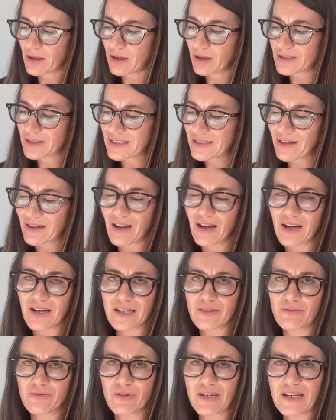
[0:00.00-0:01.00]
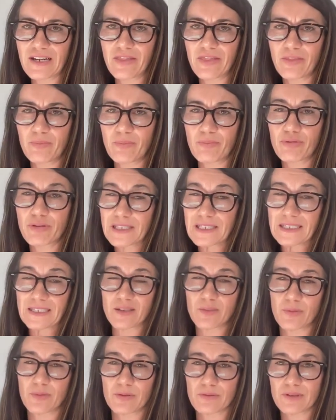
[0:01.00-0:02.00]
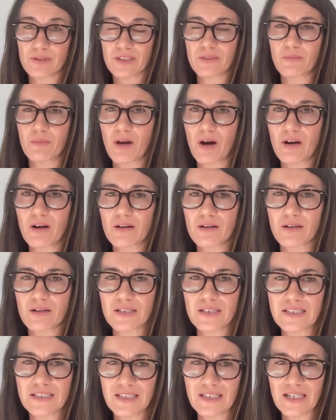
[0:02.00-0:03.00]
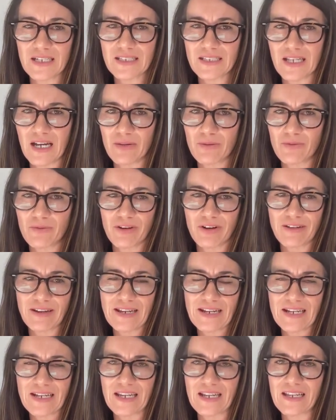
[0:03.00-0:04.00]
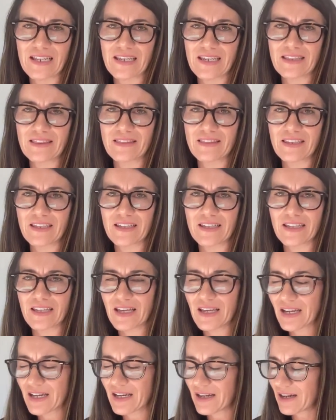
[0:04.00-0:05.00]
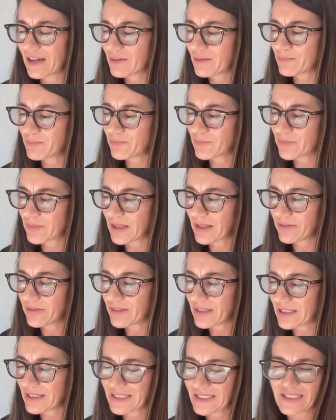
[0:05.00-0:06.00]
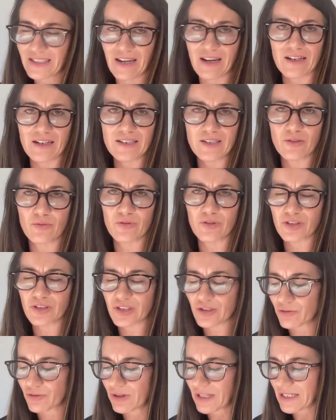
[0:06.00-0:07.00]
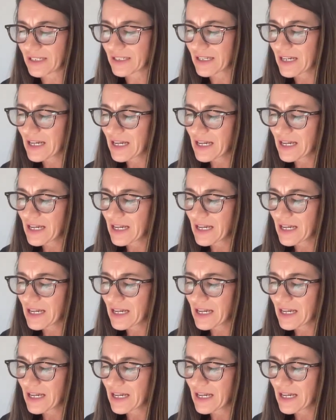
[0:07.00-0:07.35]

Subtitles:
underline really the principles that Mark has set out very clearly in the slides on the screen,